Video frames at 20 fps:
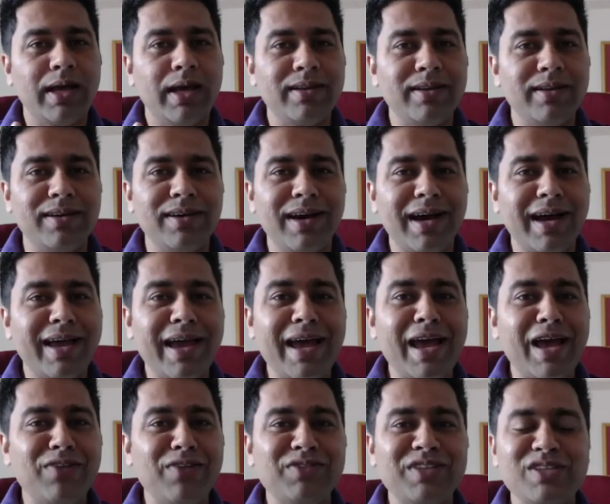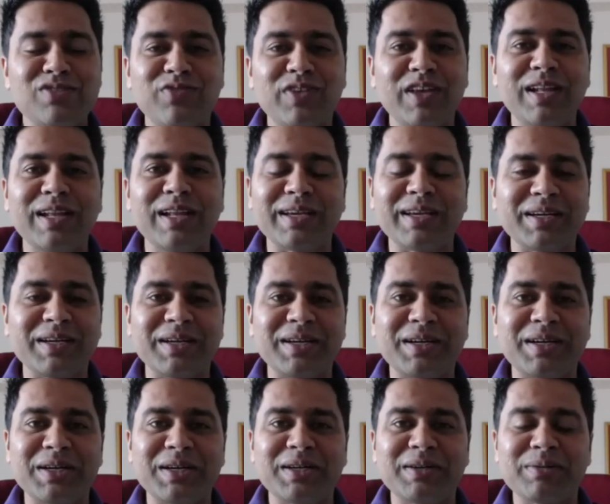And uh, I, I have this feeling
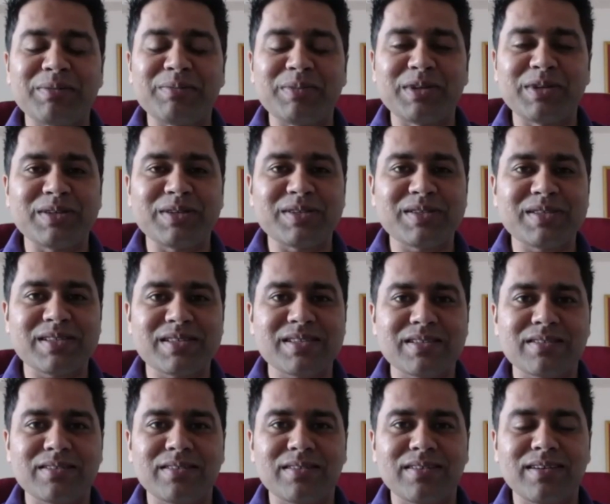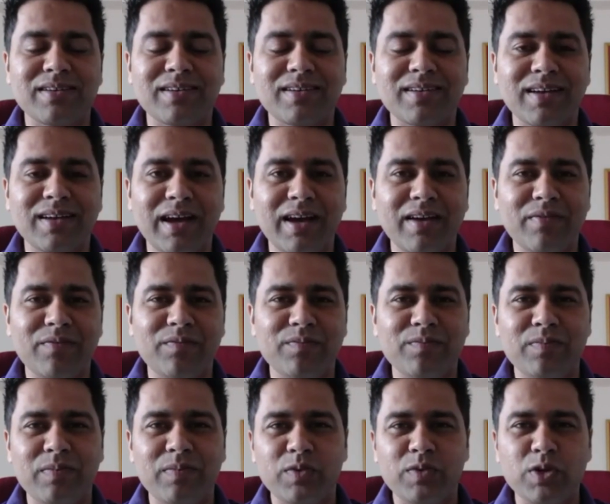uh, because I,
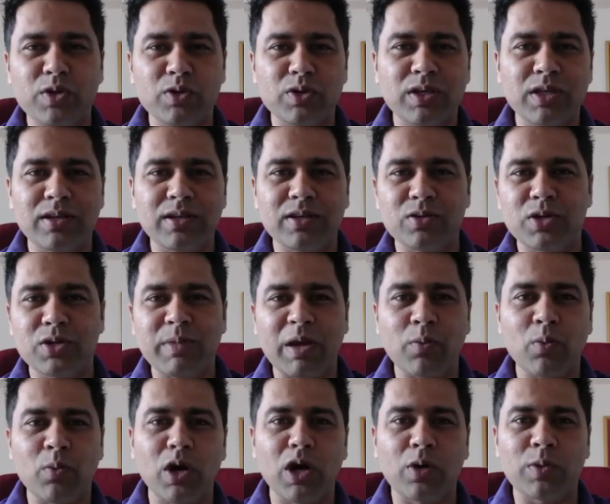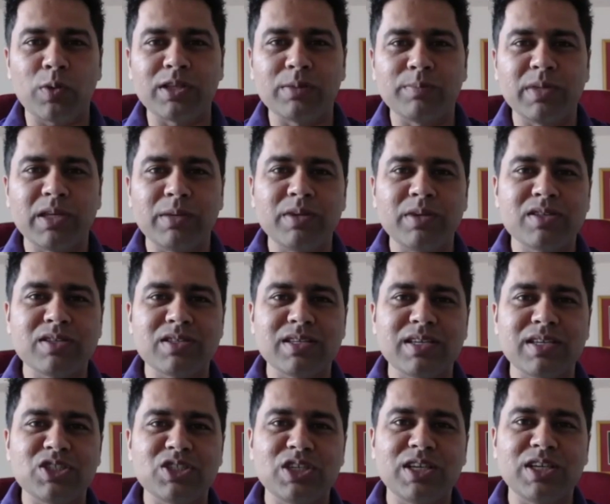during during my work with the B B
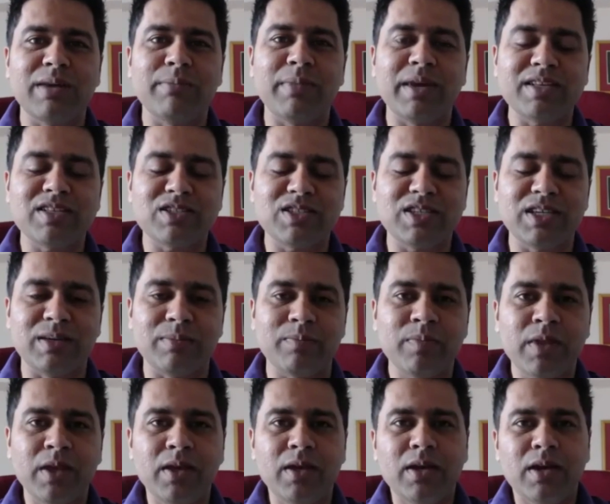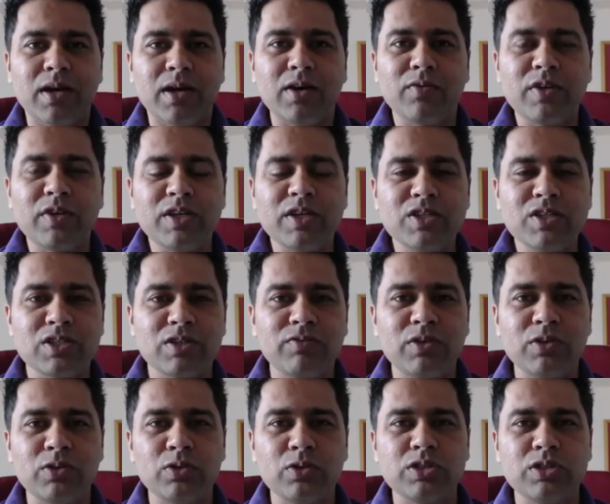C T M S team, uh, we
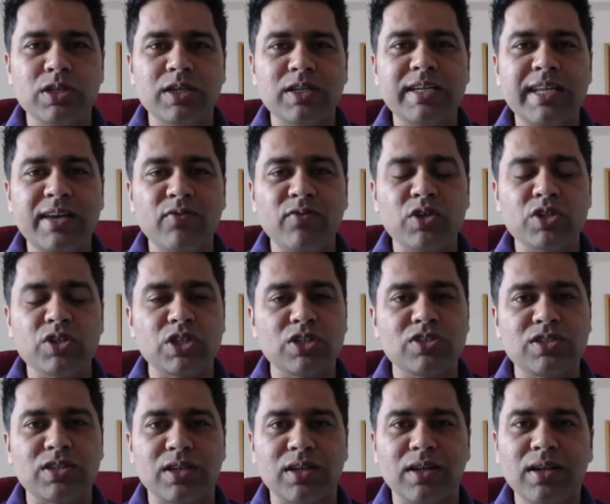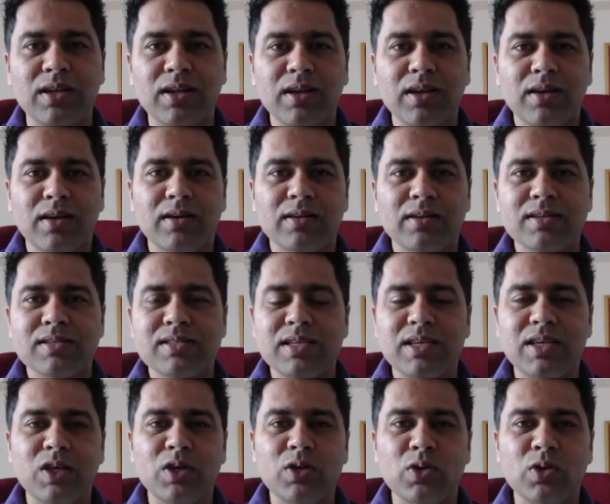interviewed uh, Dave Richardson, uh, the C
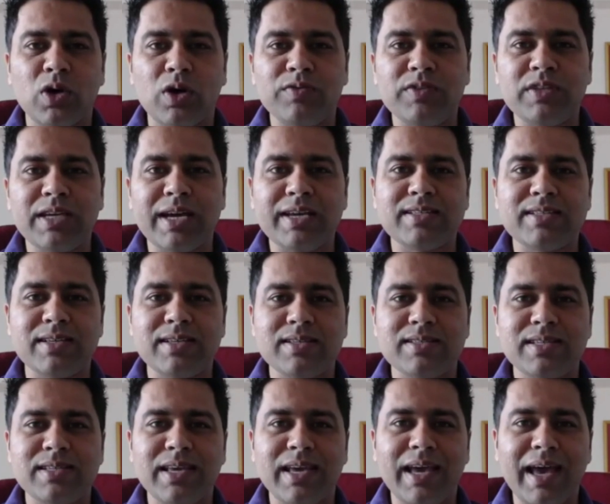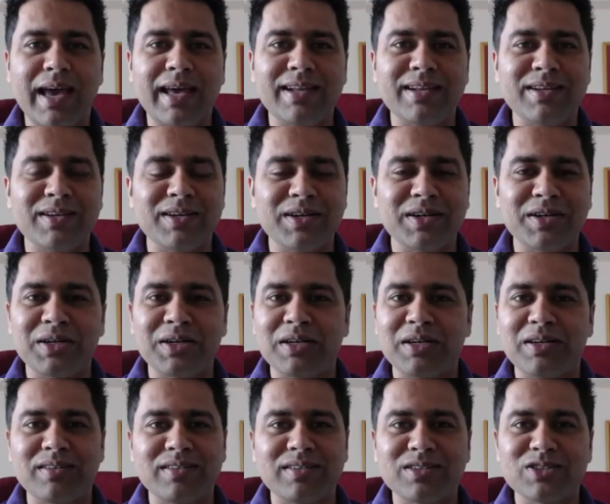E O of the I C C, and
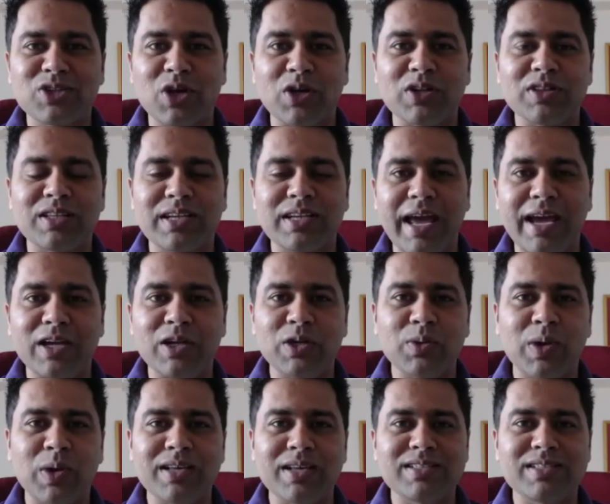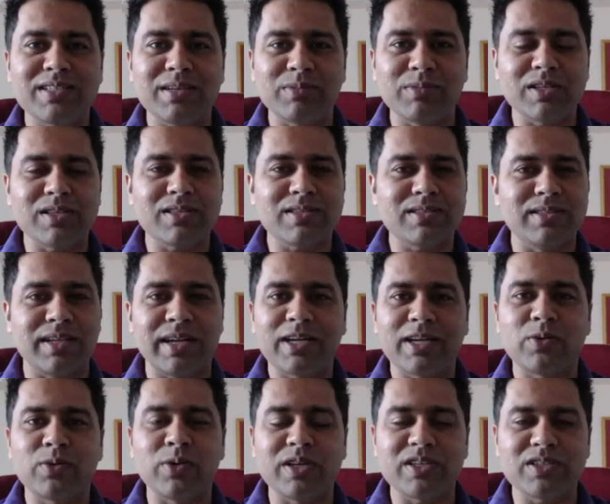uh, Jonathan Agnew asked him this
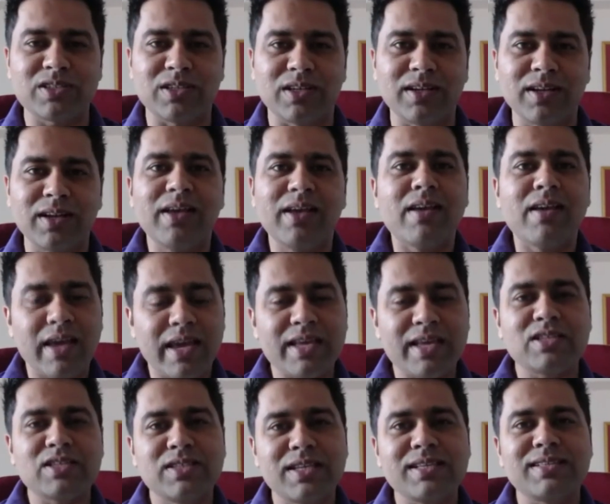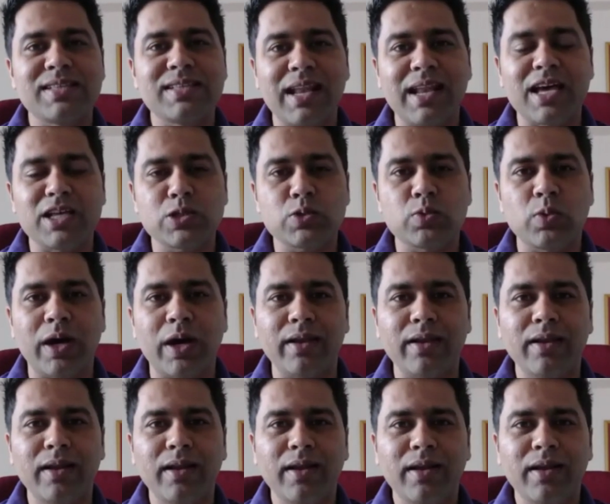direct question: is this the last
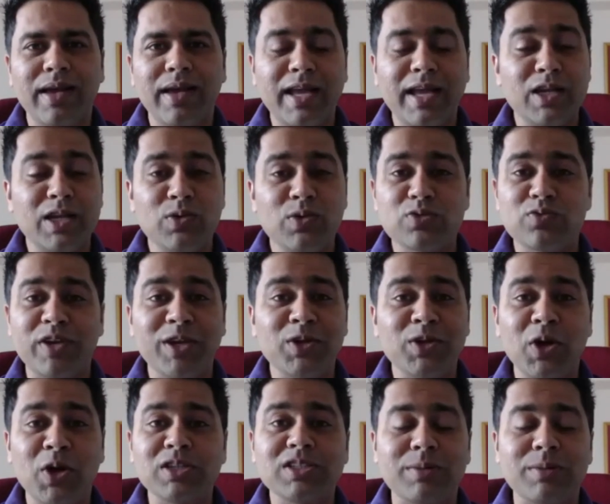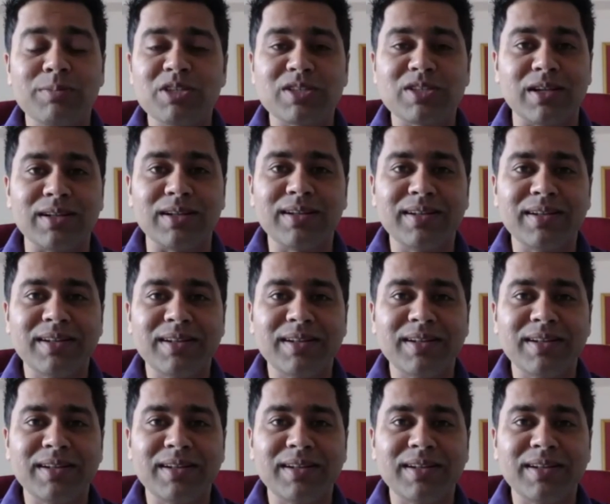one? And he was very non-committal.